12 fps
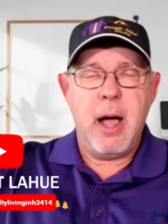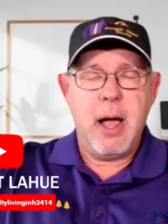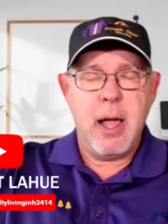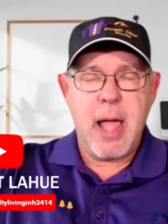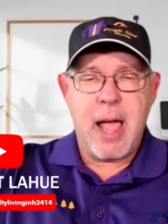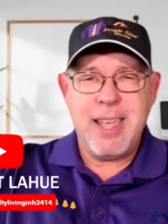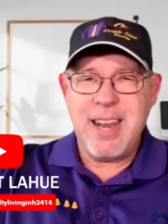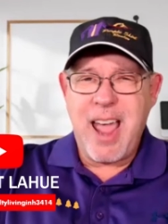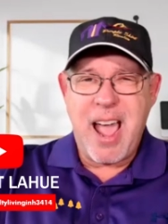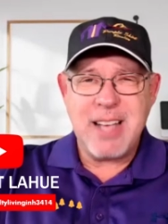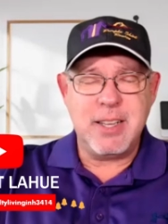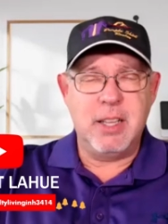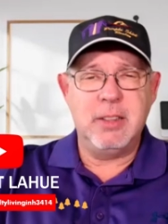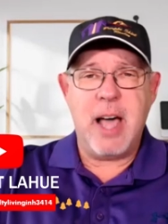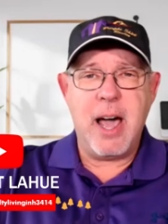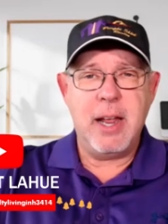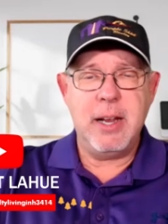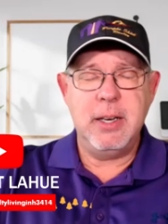Uh, I get asked a
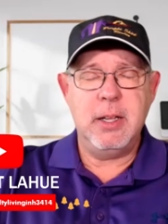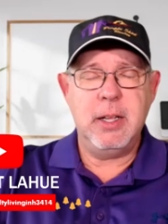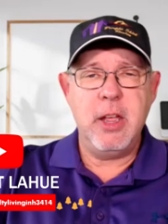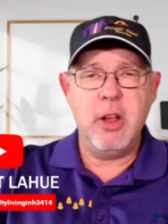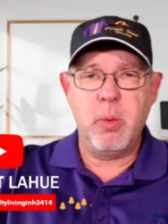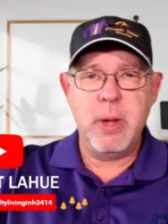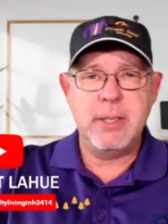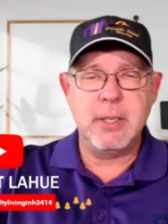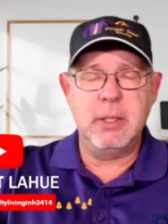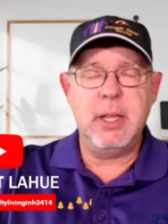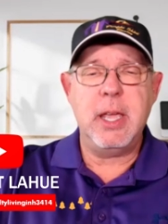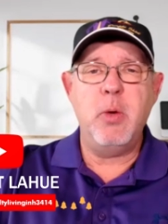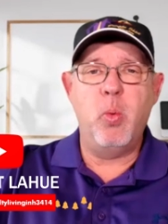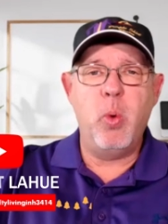lot here recently,